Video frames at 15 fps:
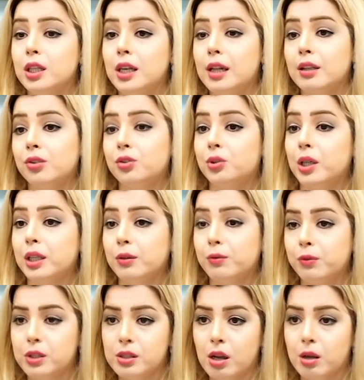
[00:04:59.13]
in an
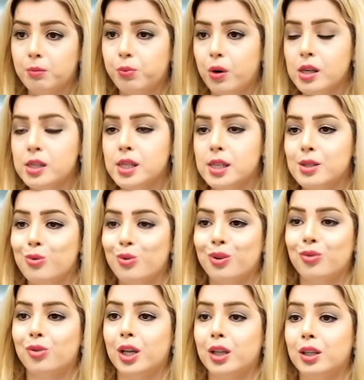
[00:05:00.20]
iterative design process to
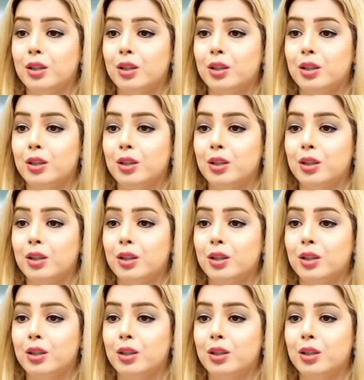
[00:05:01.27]
create a